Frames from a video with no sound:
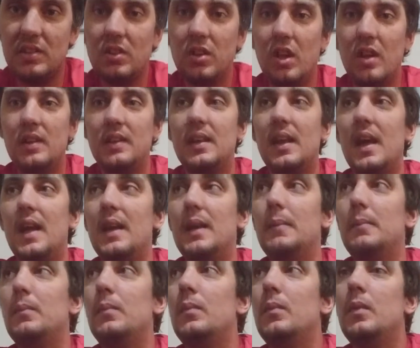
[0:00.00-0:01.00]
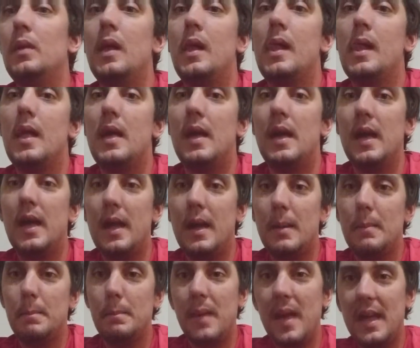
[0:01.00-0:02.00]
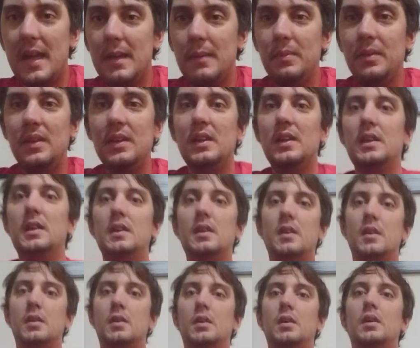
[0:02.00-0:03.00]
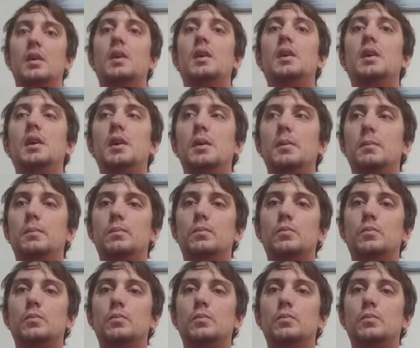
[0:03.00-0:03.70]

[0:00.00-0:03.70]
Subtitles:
o'clock game. And maybe a